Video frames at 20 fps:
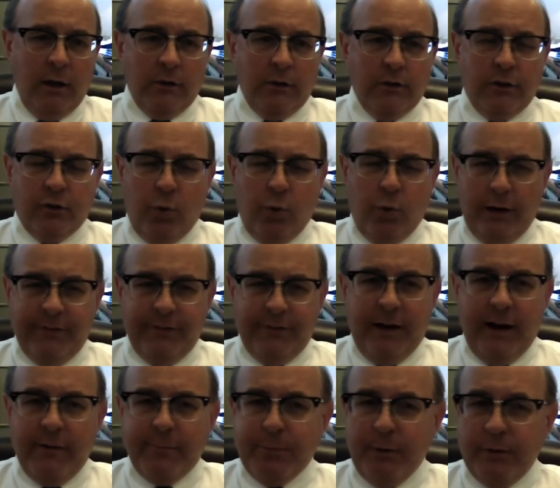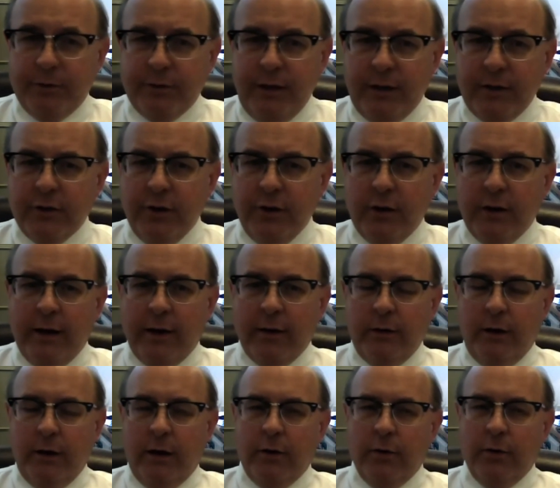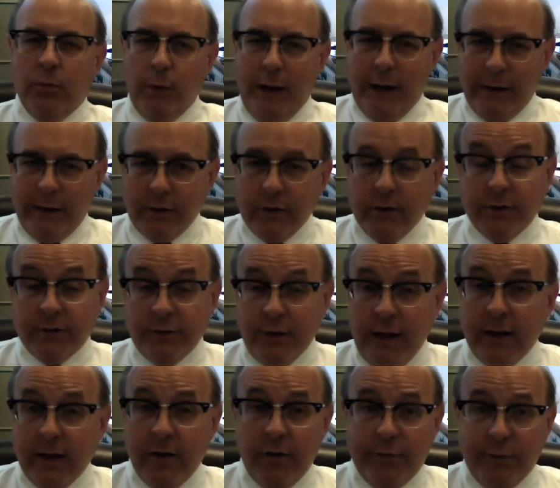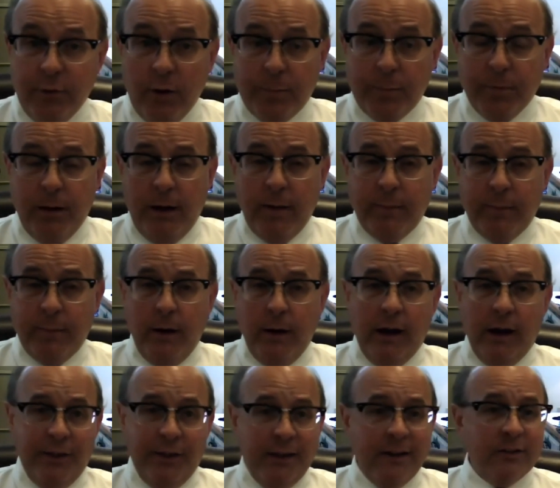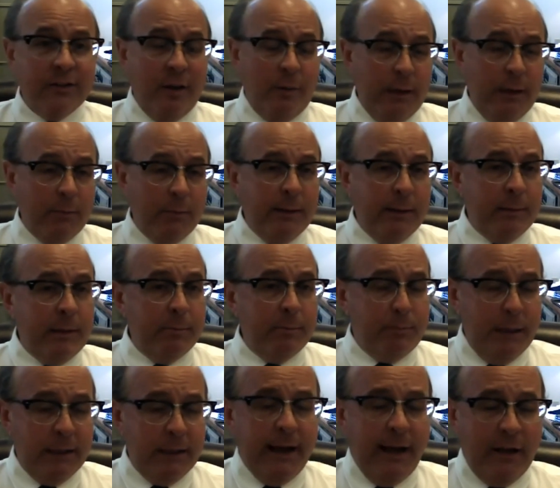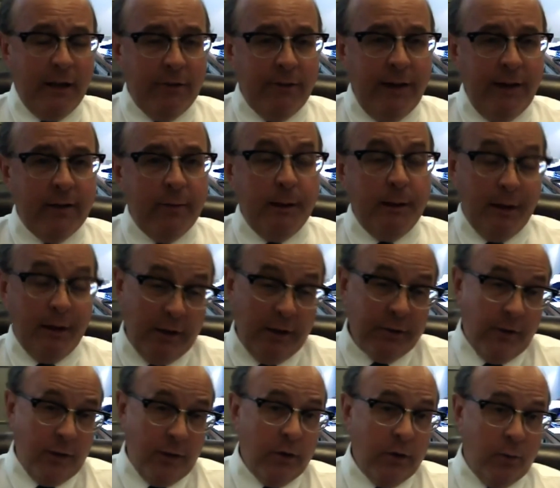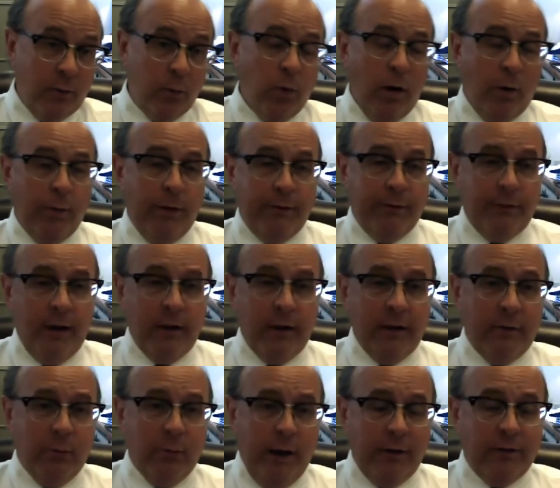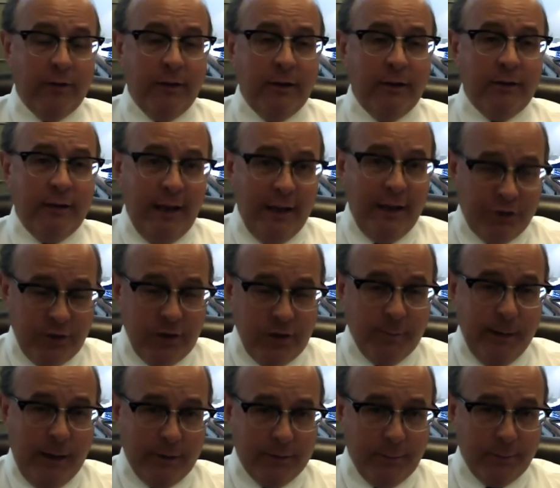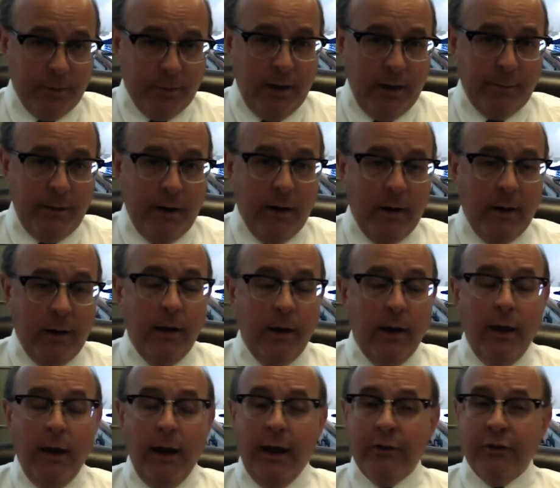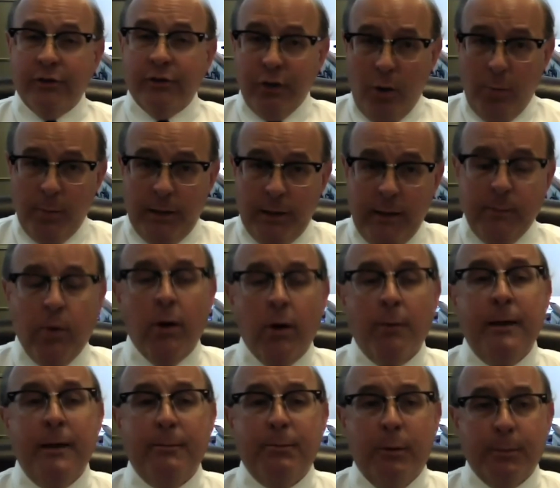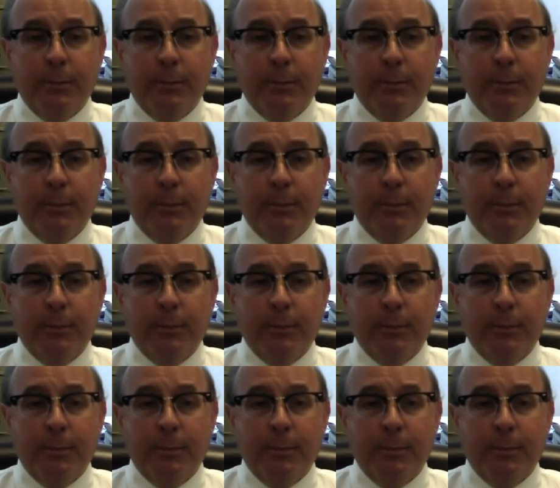to 25% turnout on a regular cycle for a primary, I think it's going to be a bit elevated because of the good work we've done raising attention about the primary and so many more people